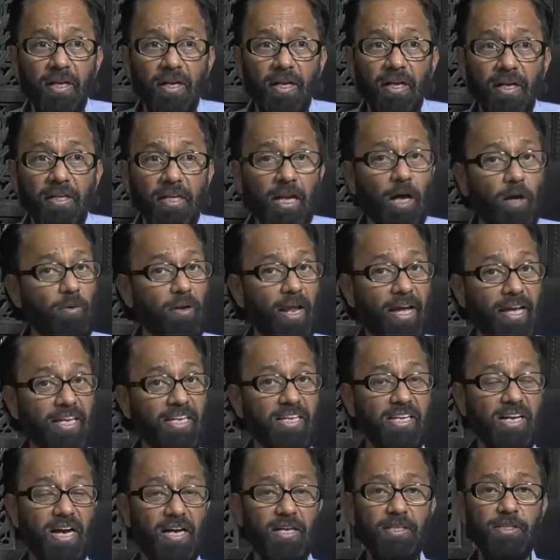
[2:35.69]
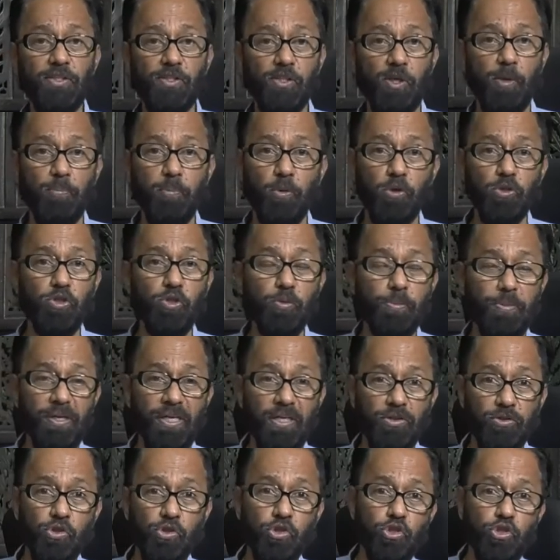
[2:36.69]
Now, Liger is supposed to be a
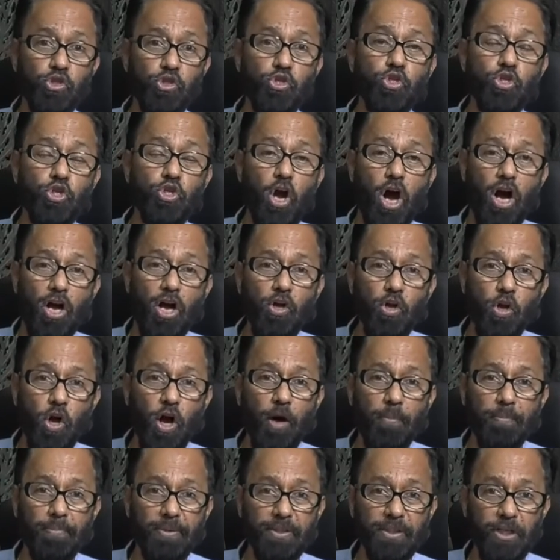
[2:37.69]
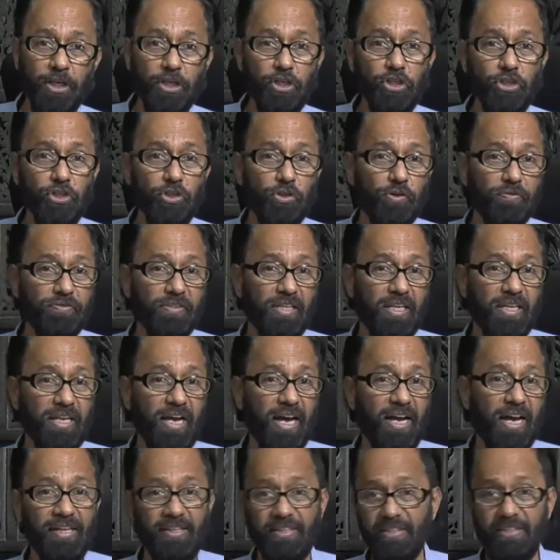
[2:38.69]
strong combination of the
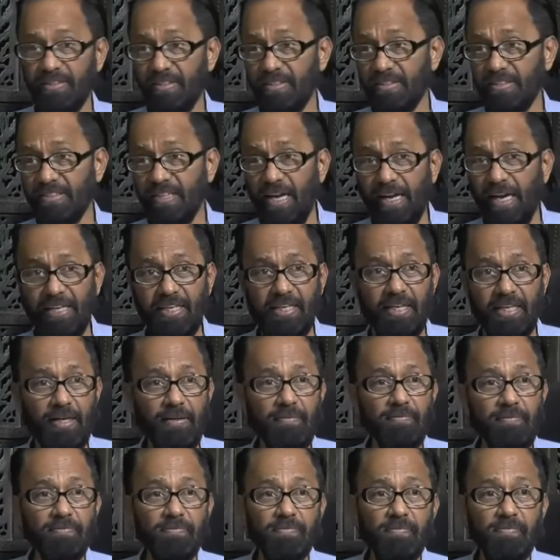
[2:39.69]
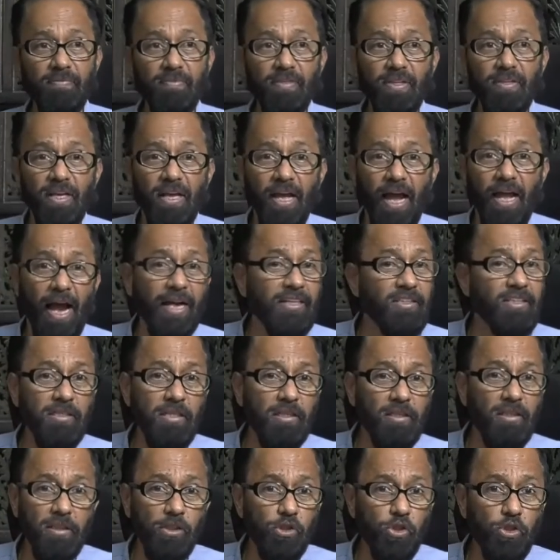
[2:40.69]
lion and the tiger.
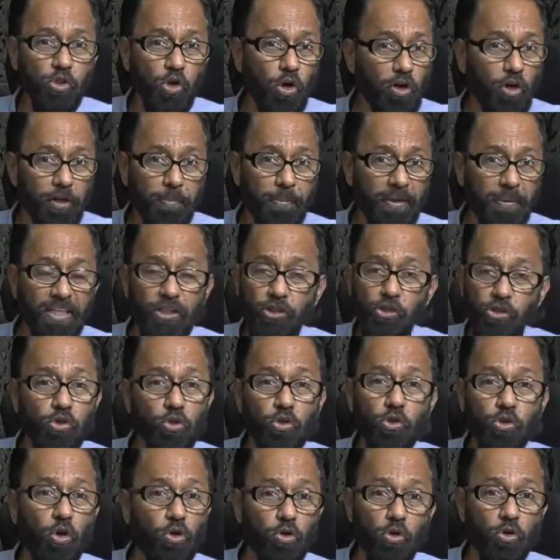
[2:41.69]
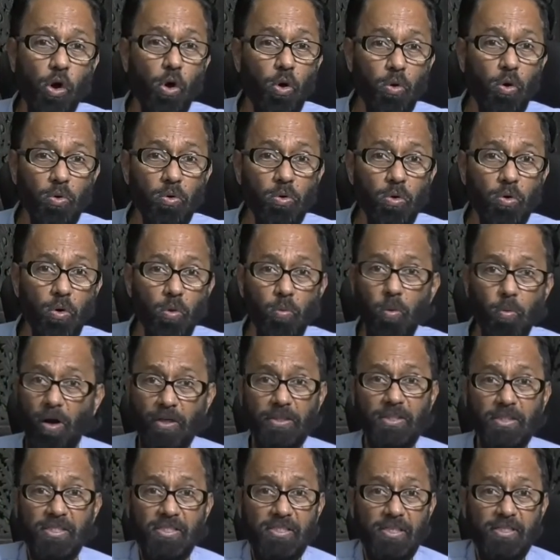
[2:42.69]
Until the story begins, you don't know what
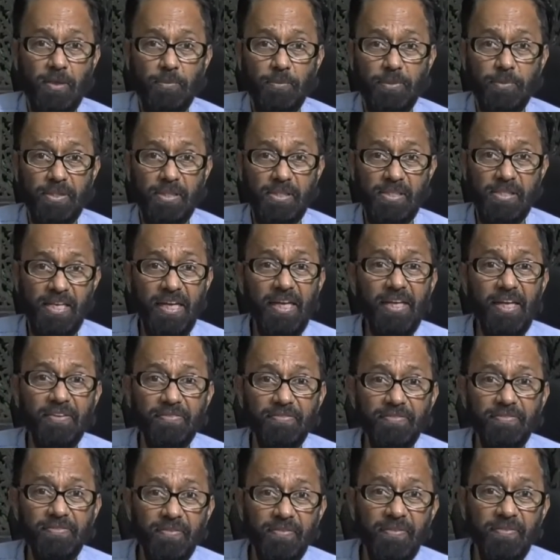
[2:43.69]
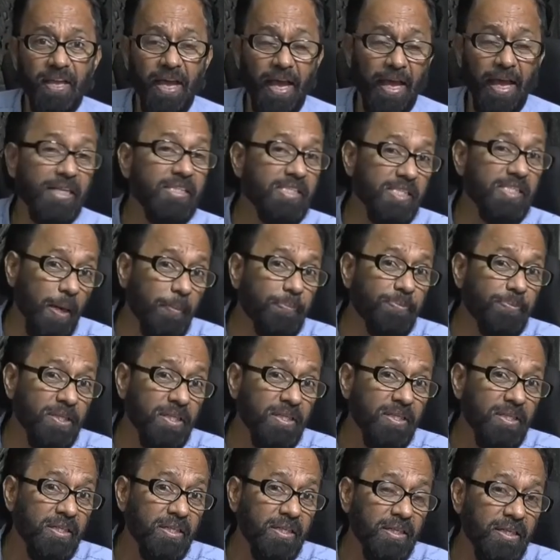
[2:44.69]
he's done with his life. Except
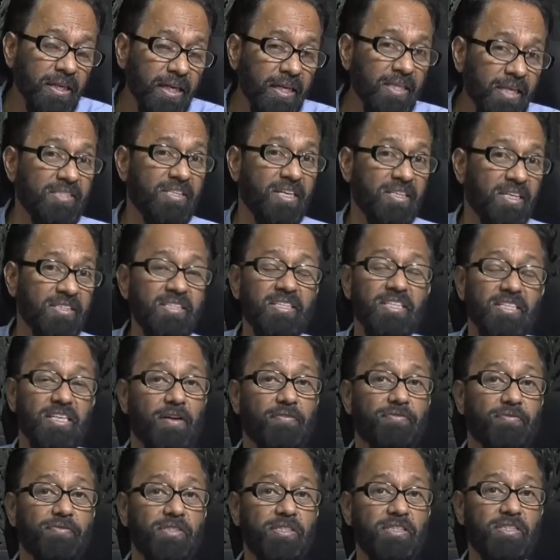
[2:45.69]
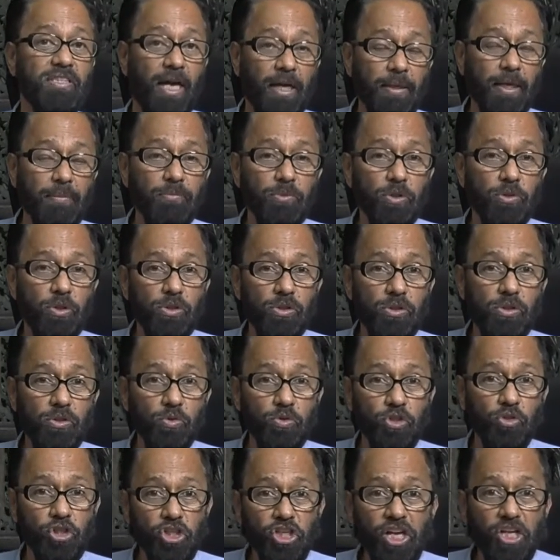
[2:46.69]
he doesn't have time to
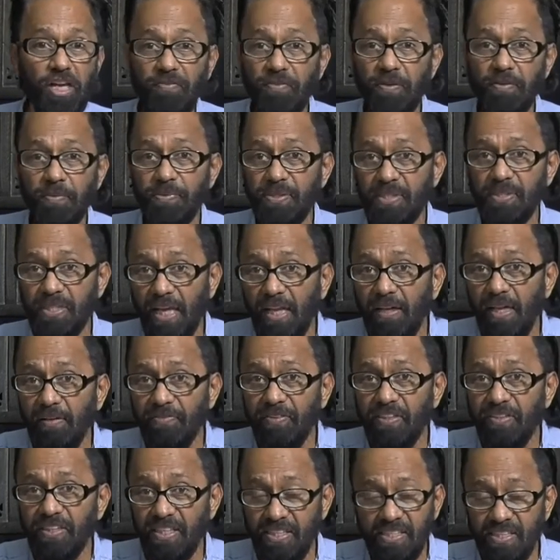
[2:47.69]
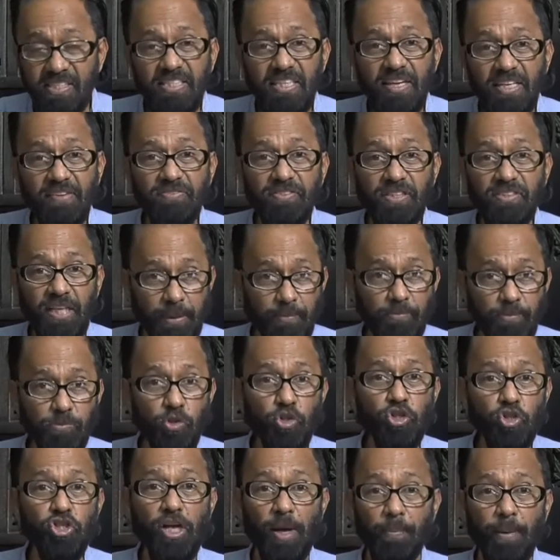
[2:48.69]
shave himself, he doesn't have time to
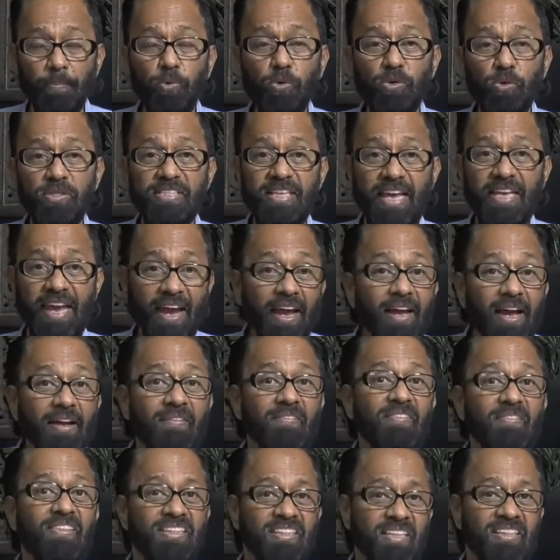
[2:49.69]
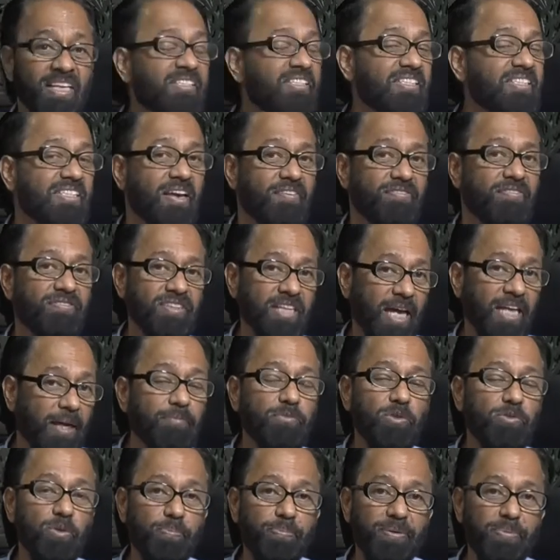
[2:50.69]
shampoo his hair, doesn't have
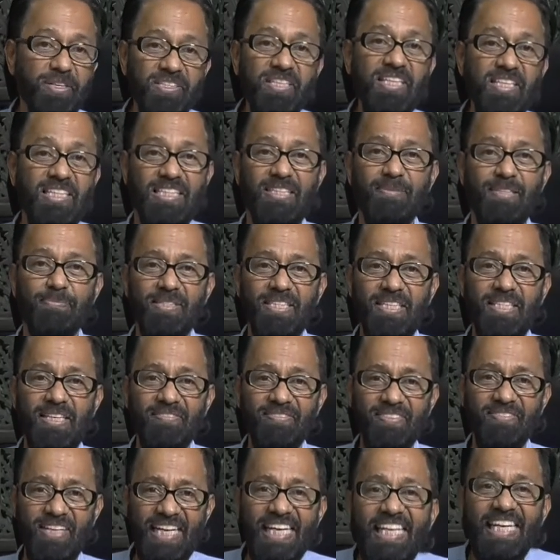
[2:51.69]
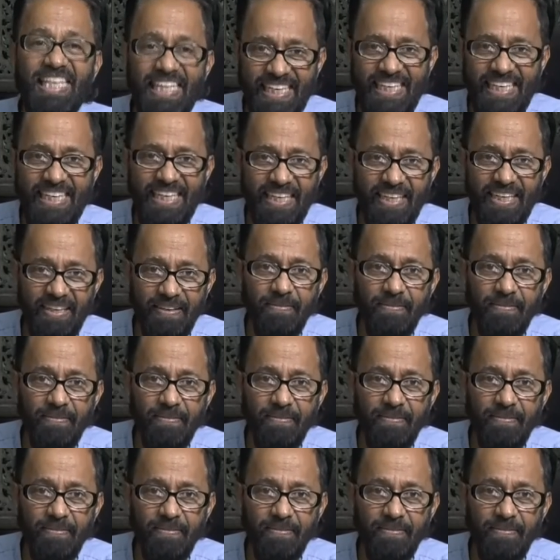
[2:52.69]
time to present himself cleanly.